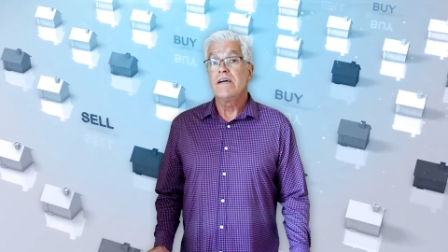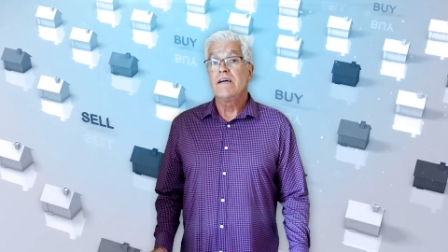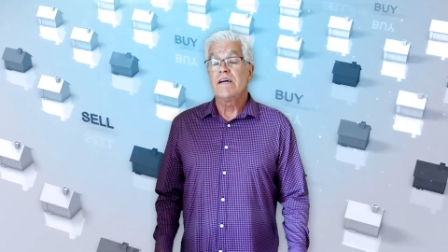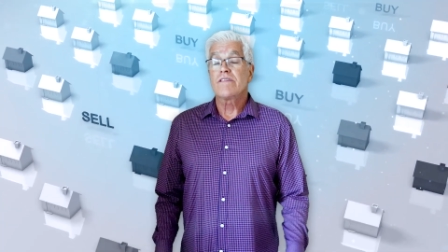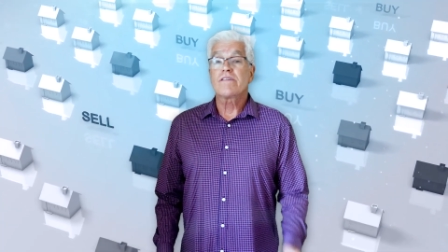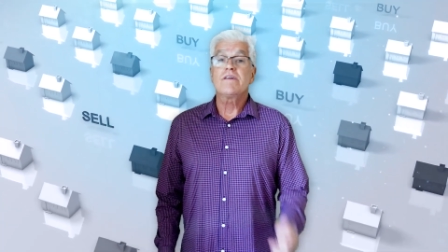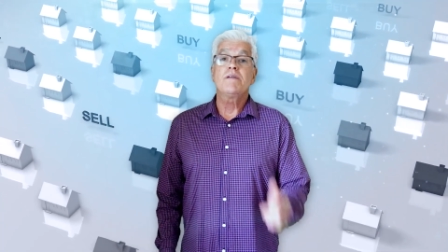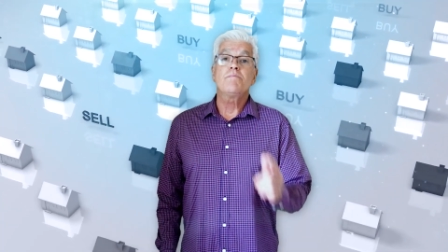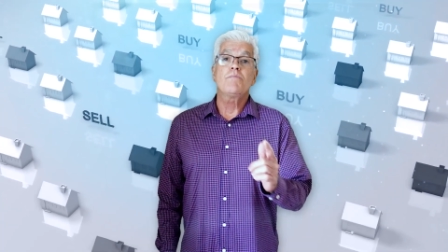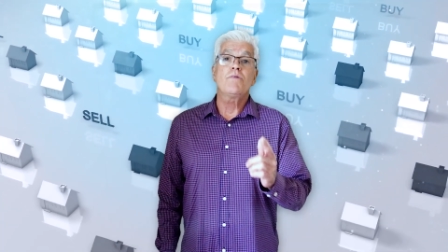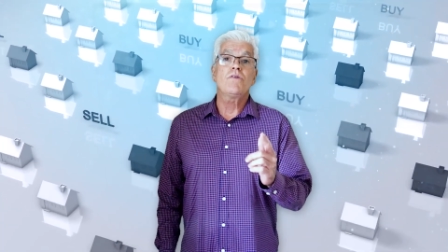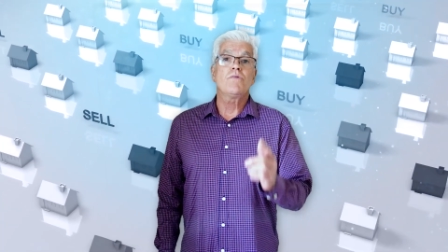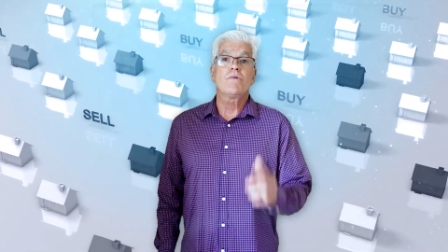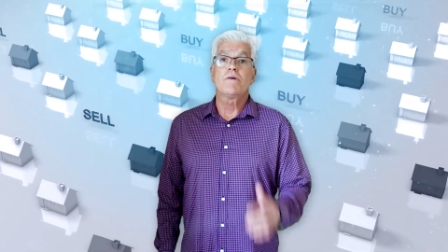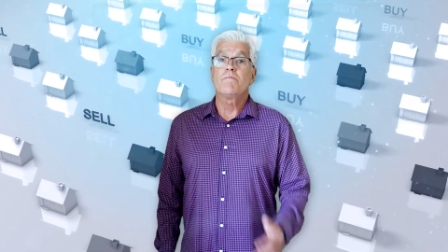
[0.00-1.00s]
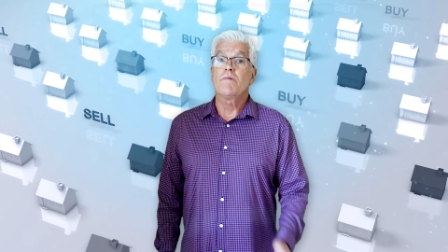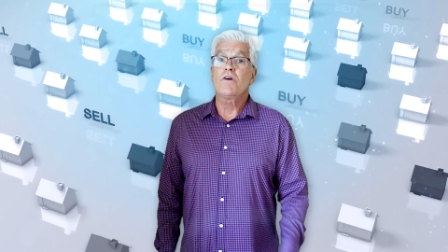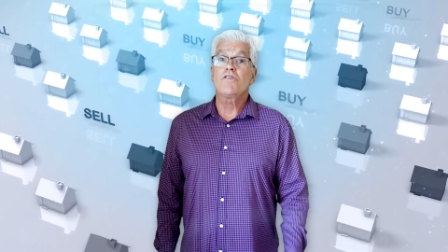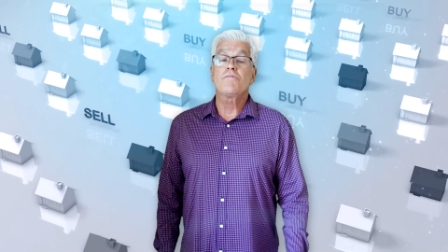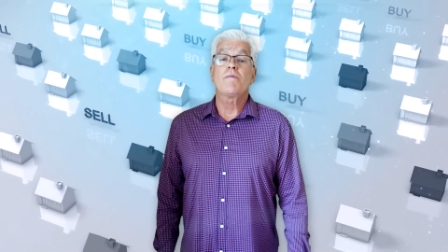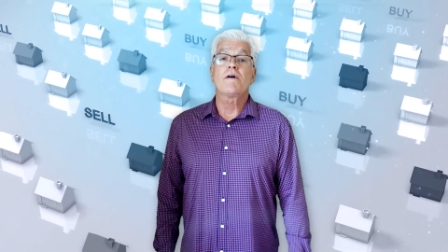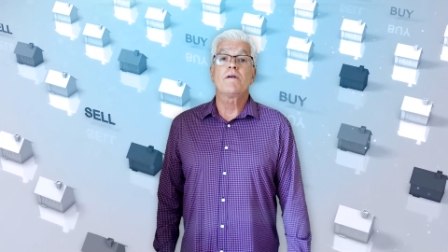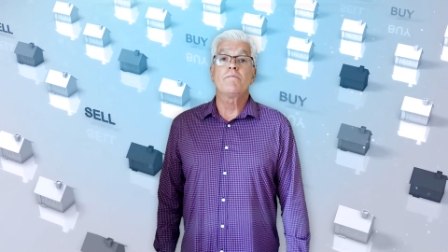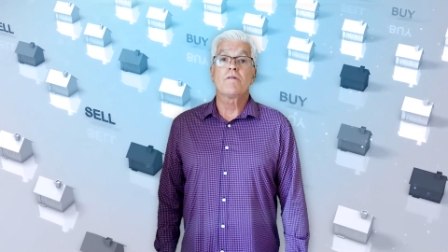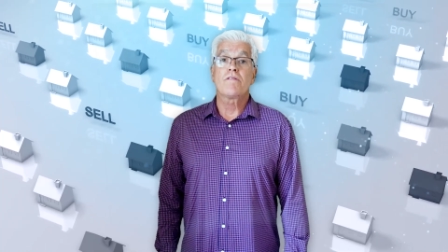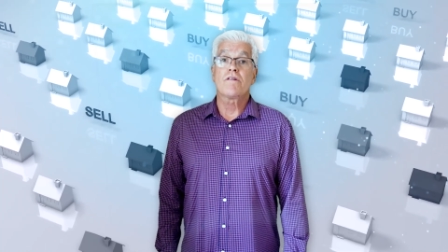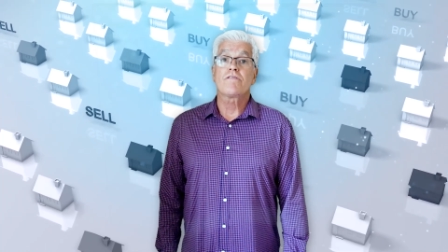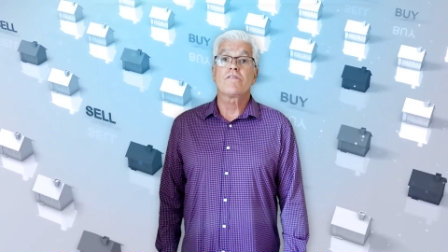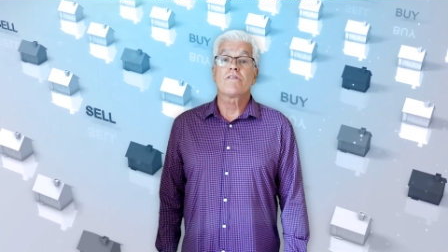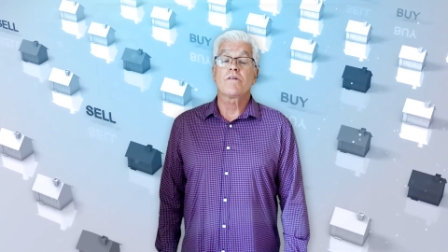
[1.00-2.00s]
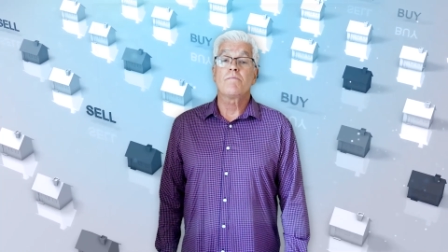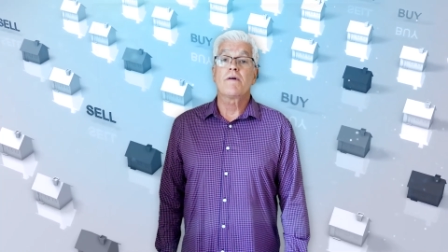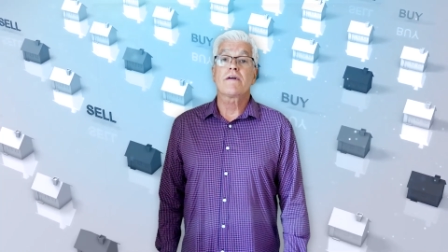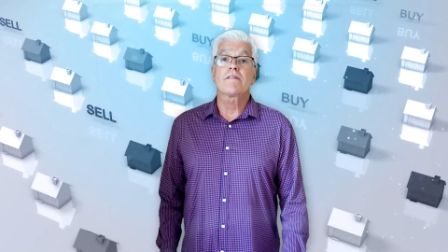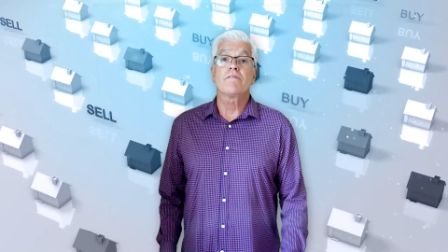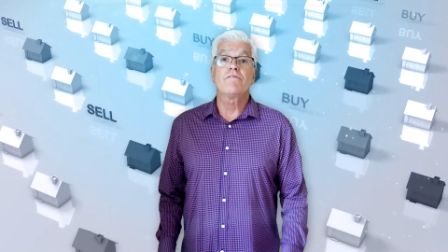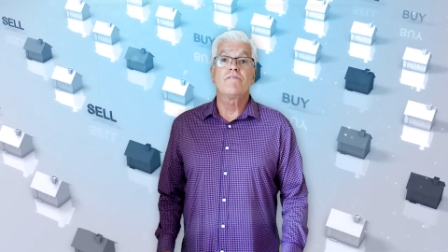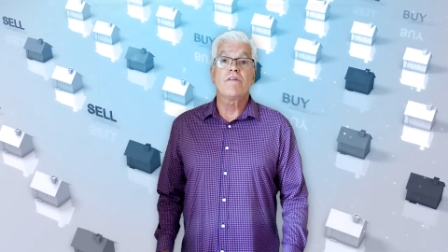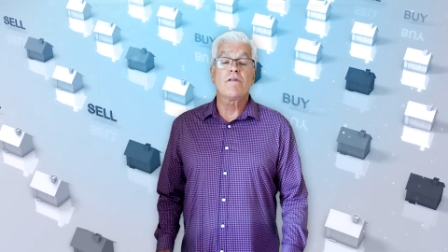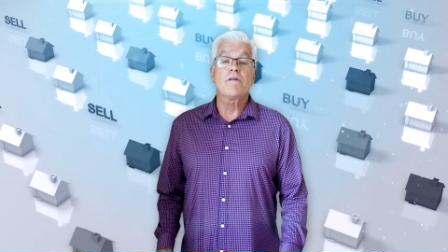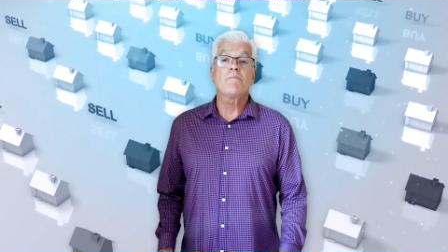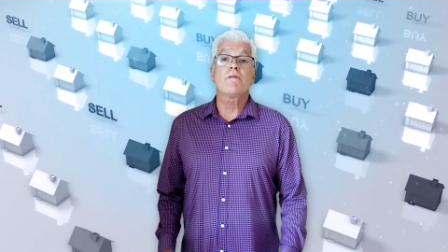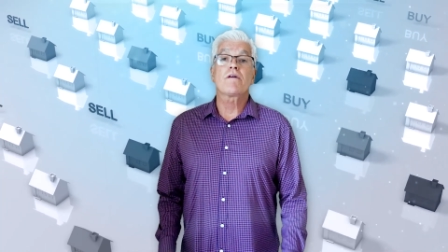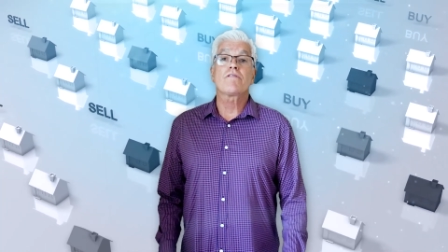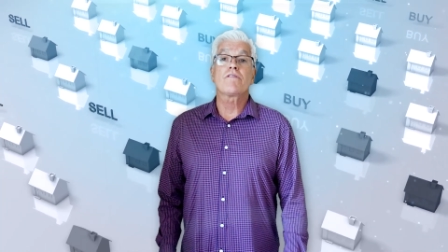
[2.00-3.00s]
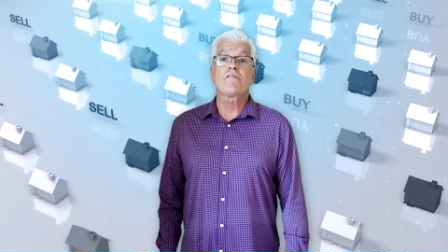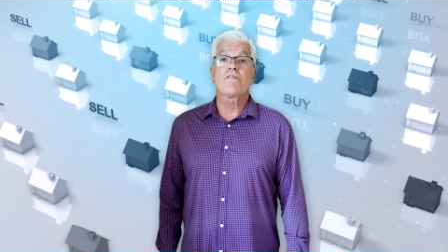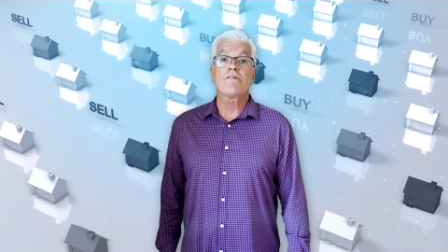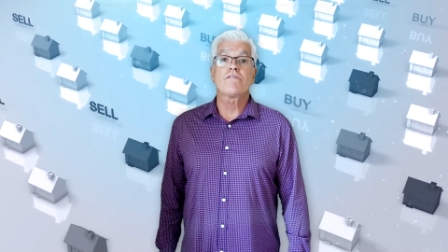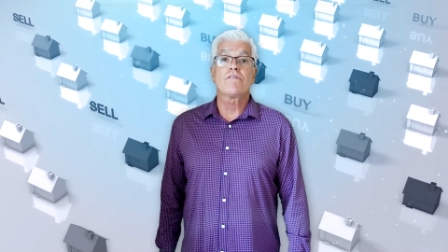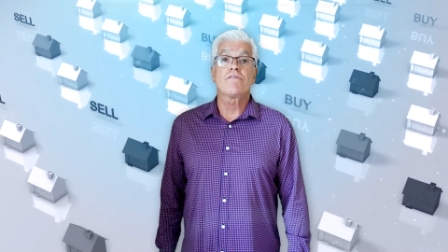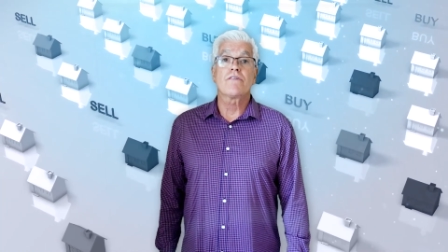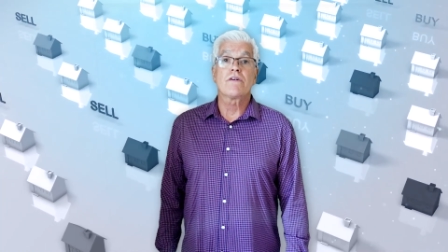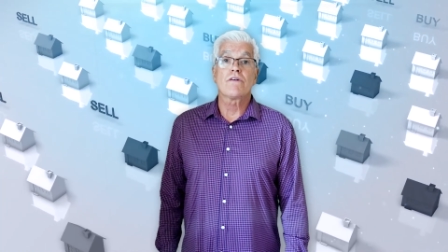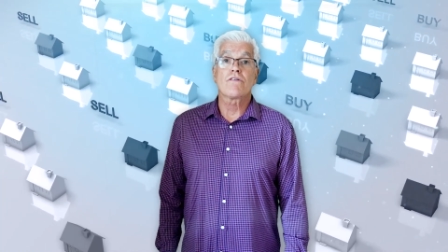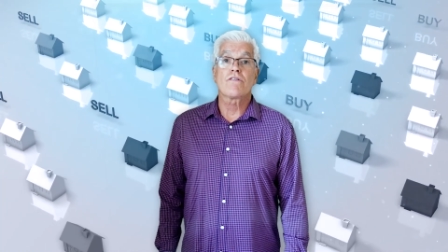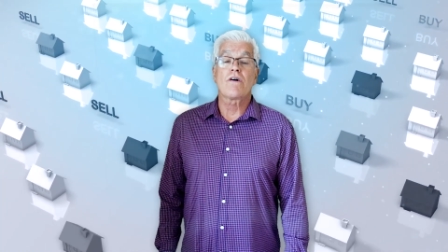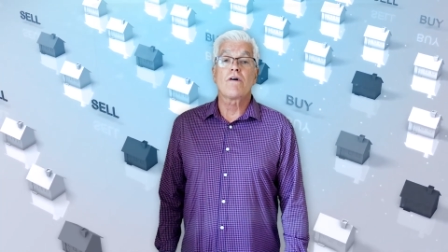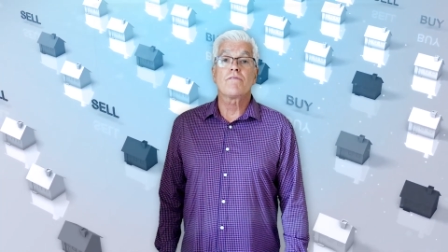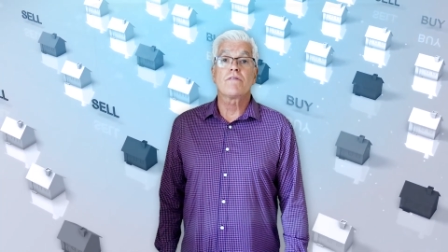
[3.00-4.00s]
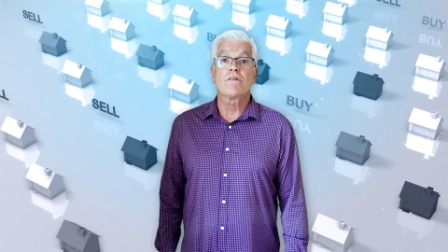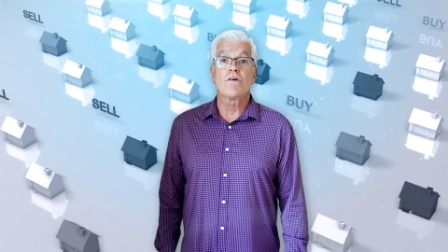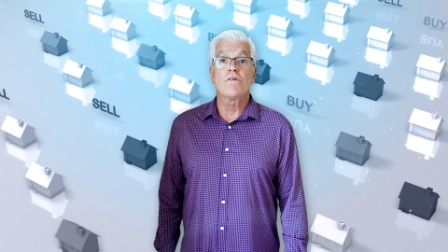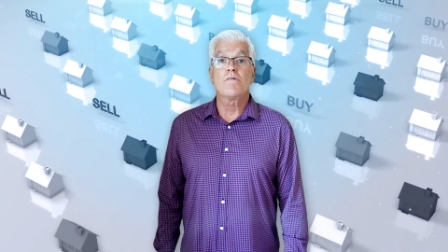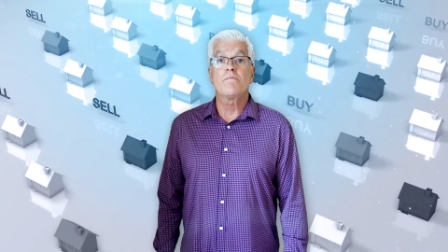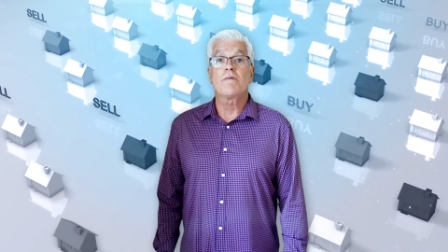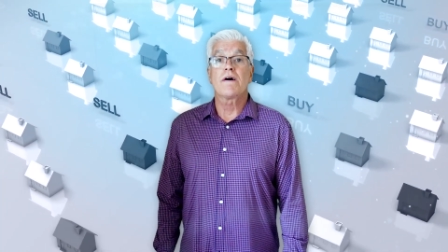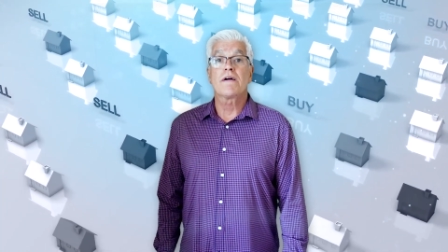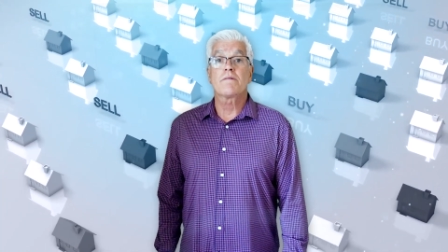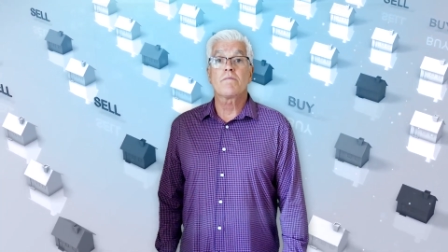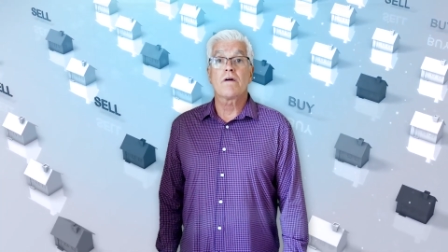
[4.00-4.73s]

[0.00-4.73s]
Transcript: it's going to put you in a much better position to make the very best decision for yourself in the home buying